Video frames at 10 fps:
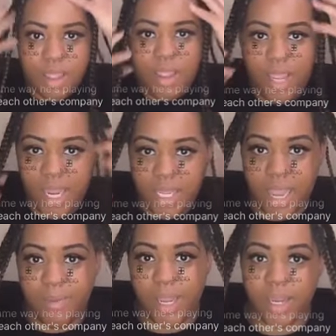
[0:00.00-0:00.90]
He
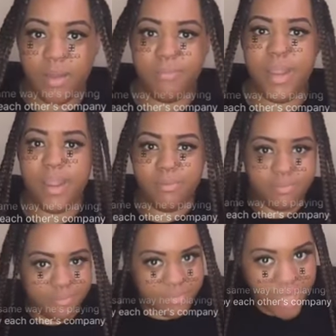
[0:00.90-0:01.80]
claimed he a good man,
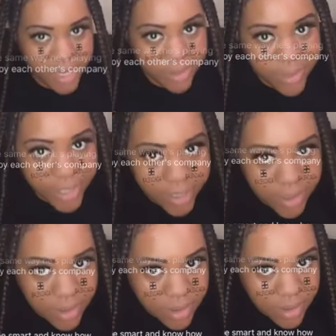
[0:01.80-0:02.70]
but anyway.
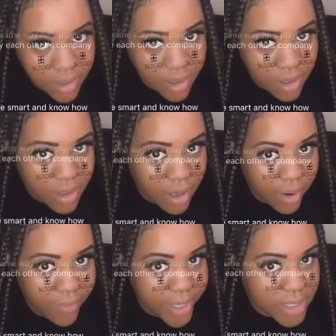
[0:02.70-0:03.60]

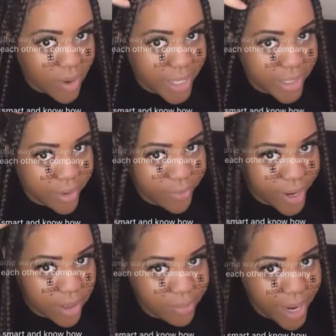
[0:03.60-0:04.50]
All right, so I did a
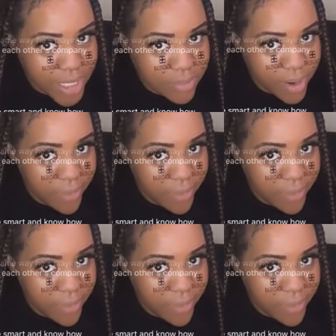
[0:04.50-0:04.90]
regular box braid for